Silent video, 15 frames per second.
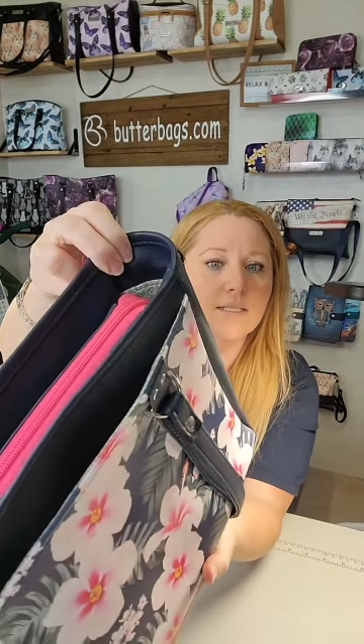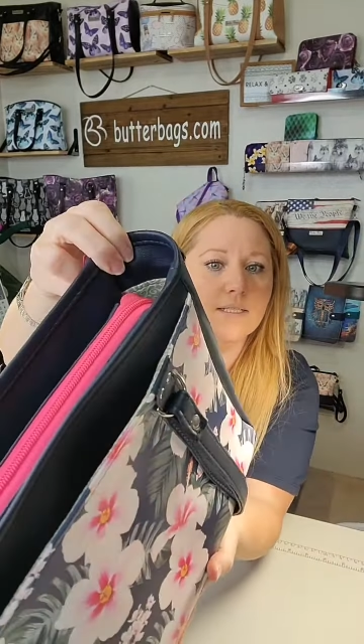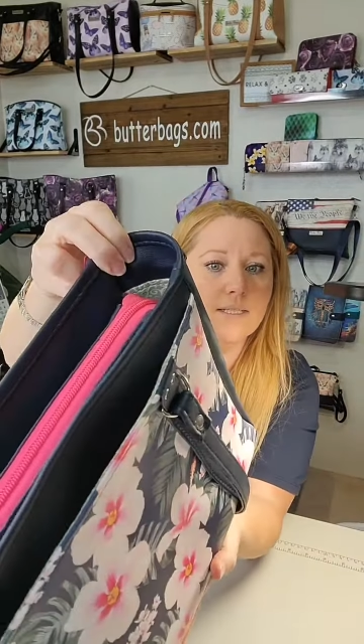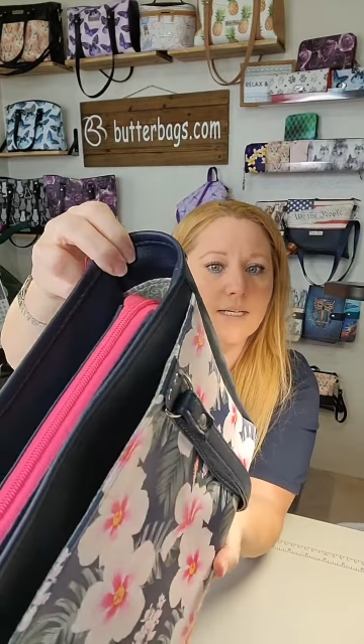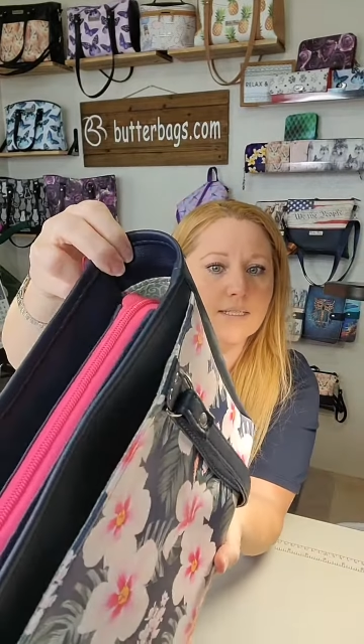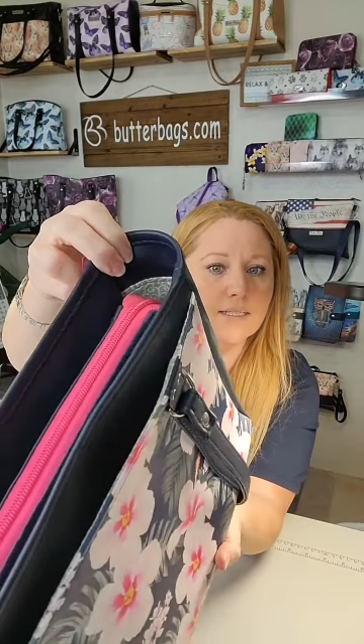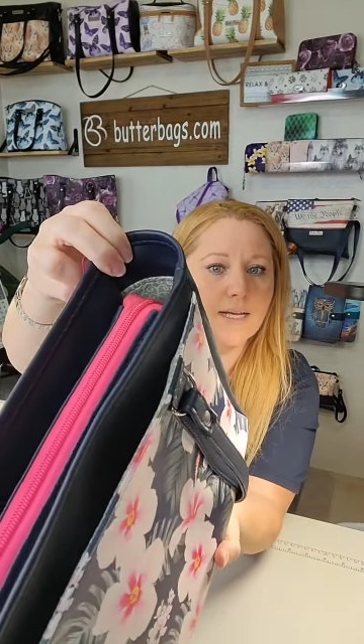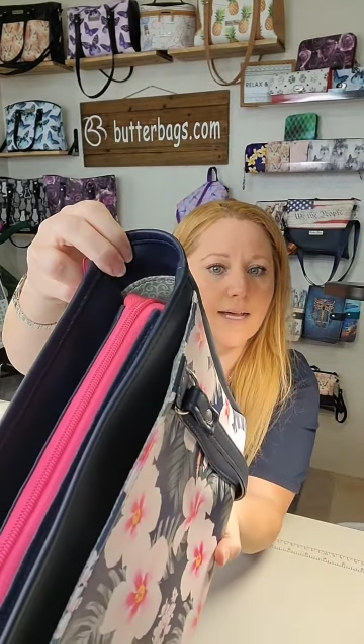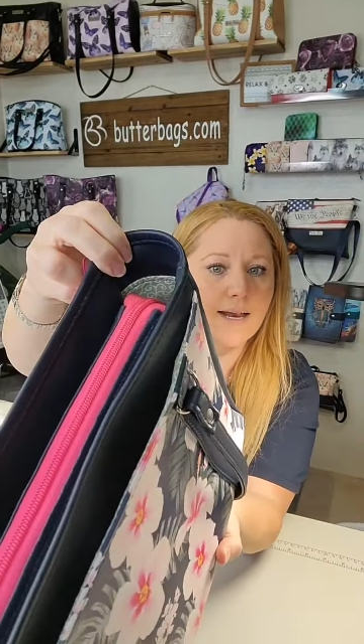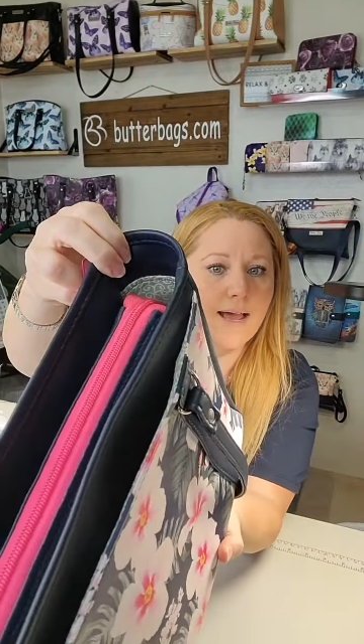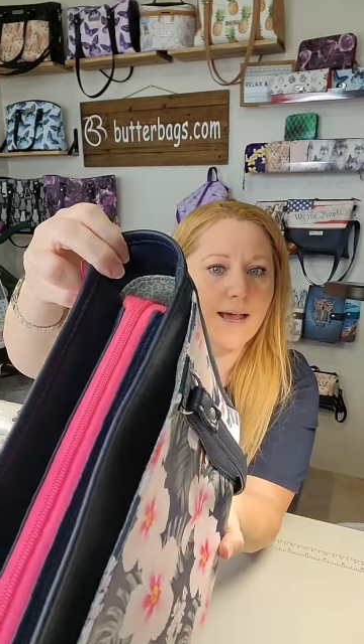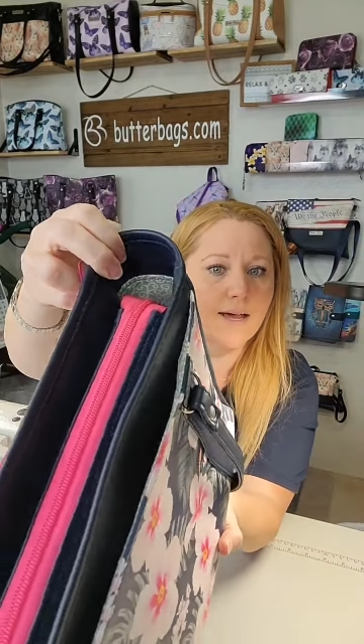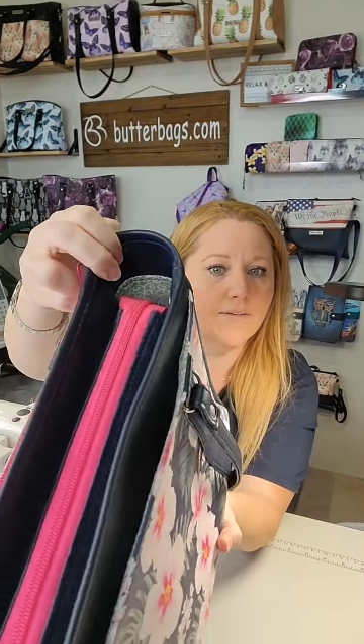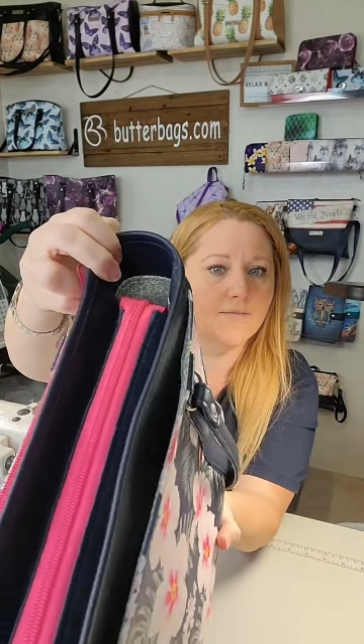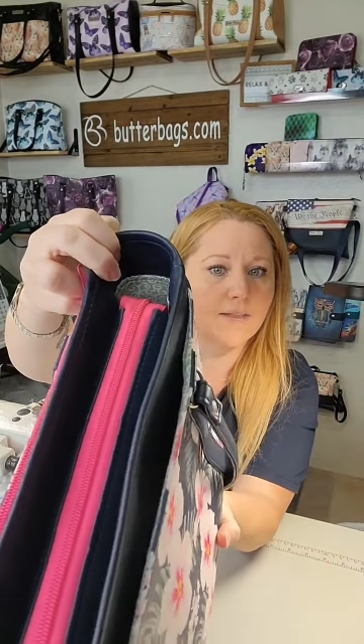does not
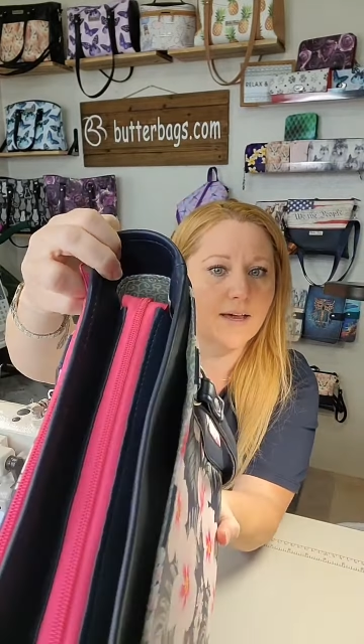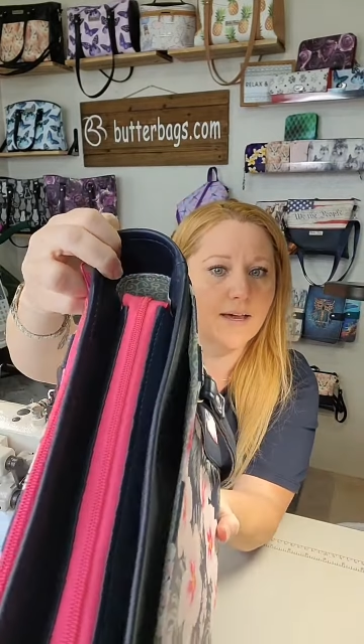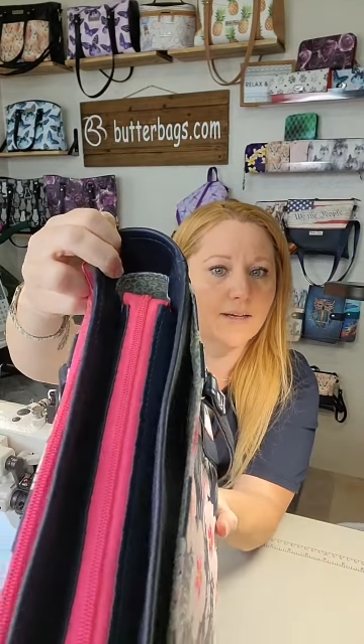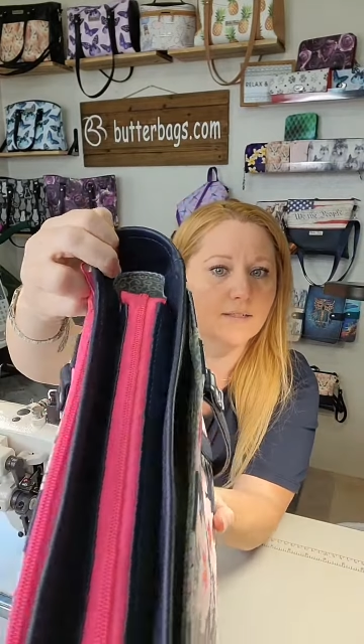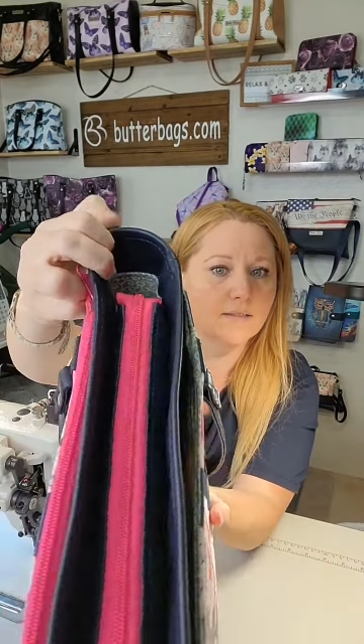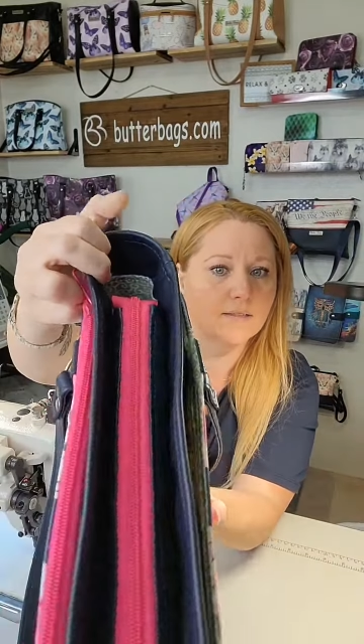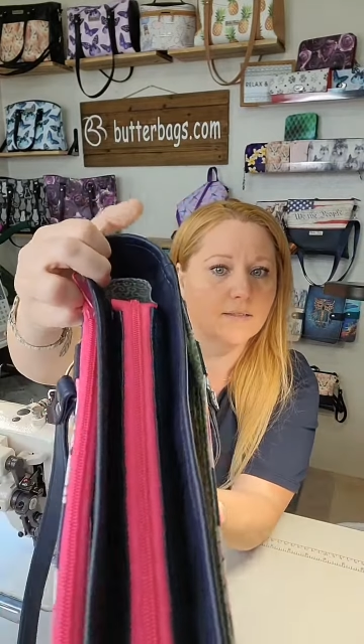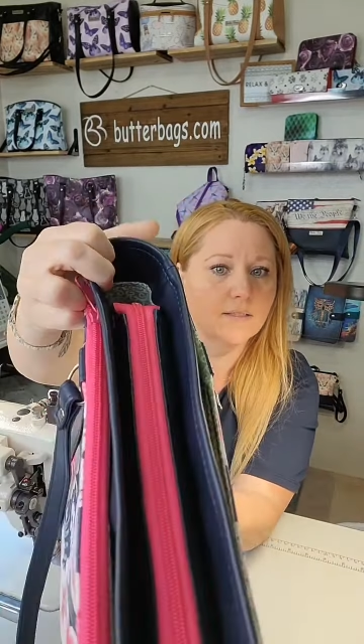have that.